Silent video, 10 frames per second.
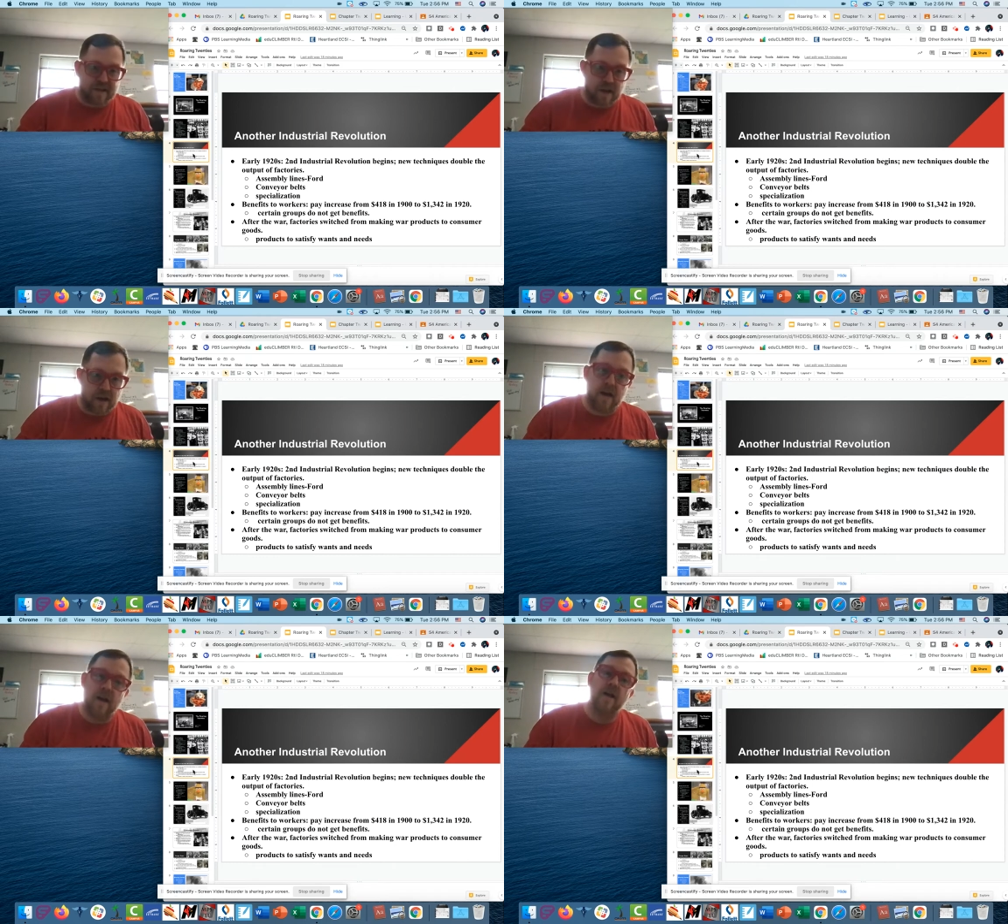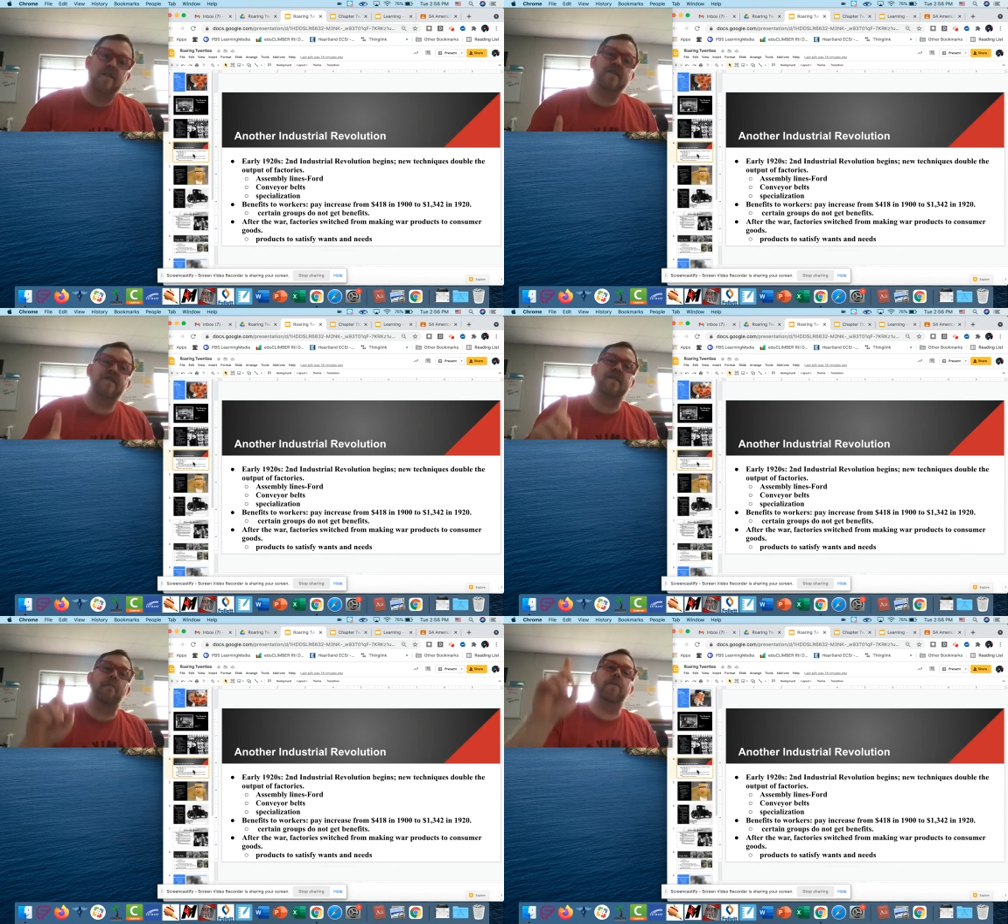the
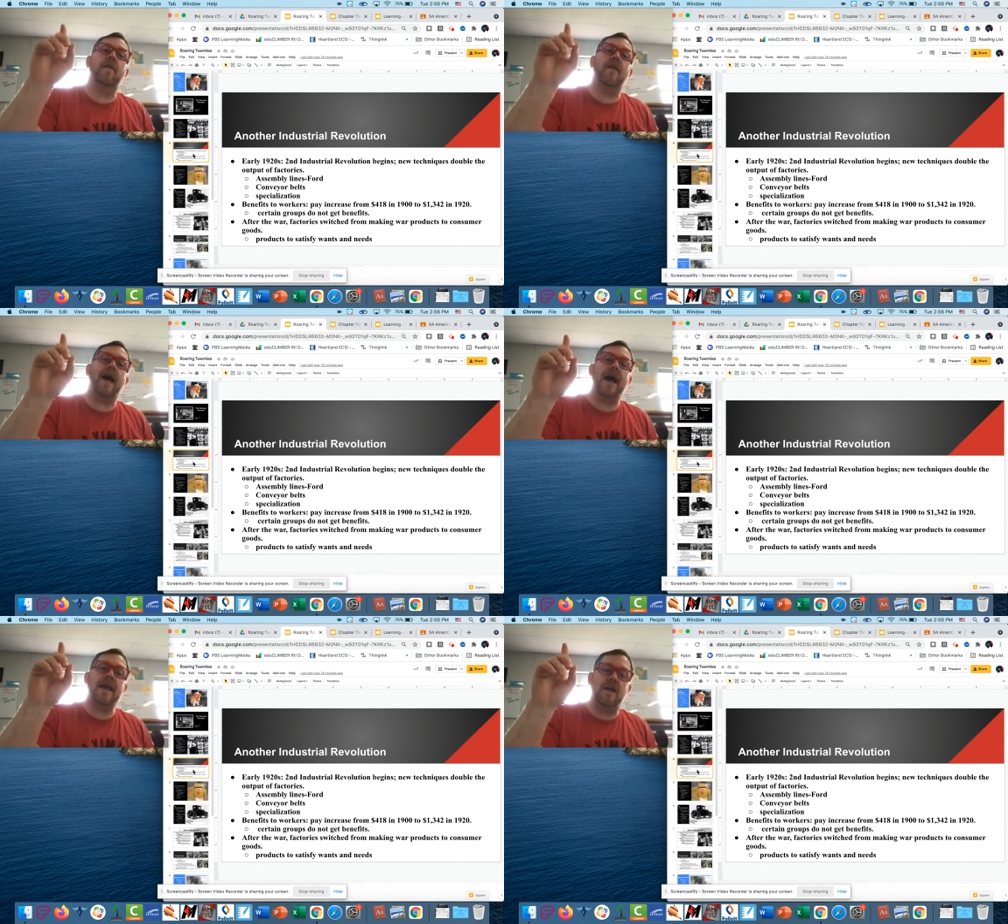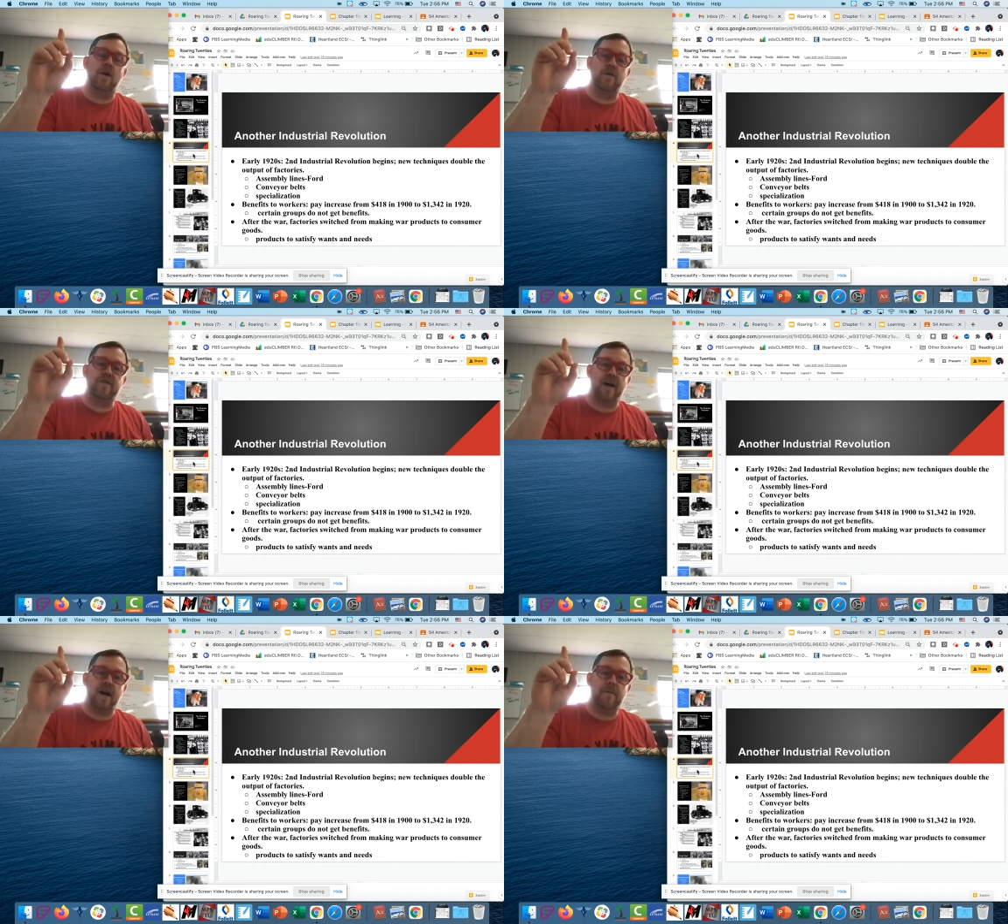supply
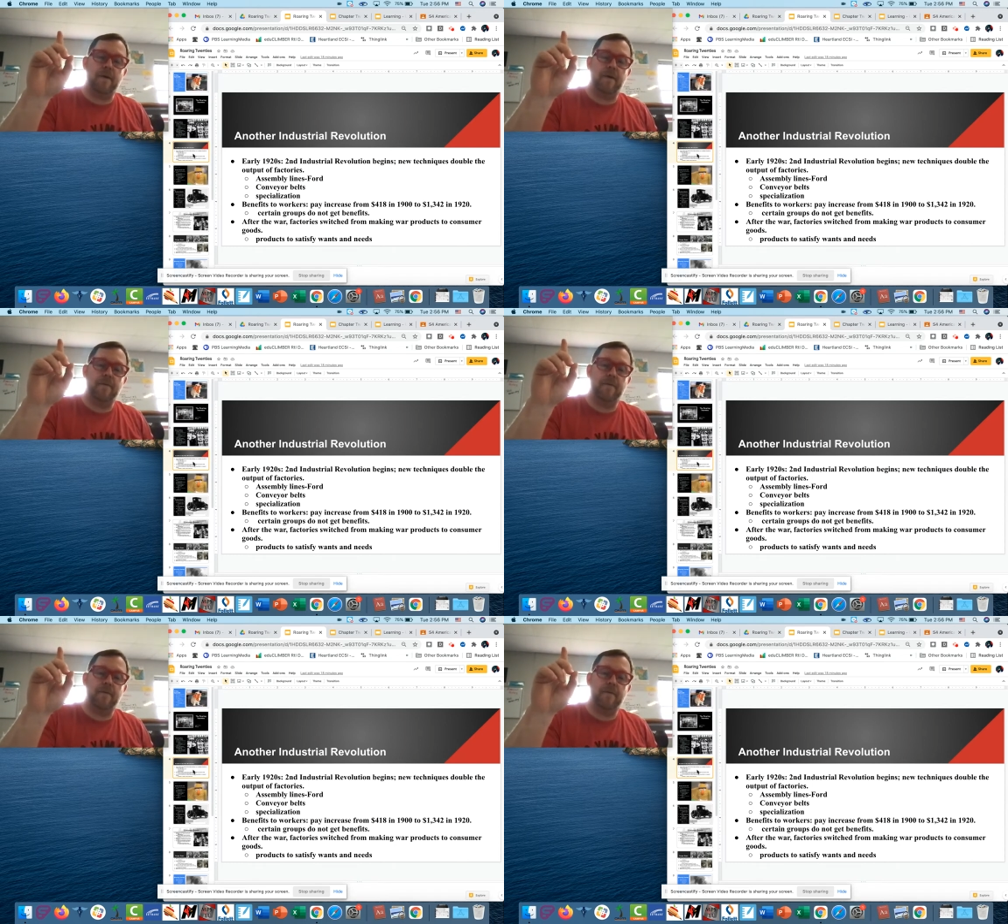goes up,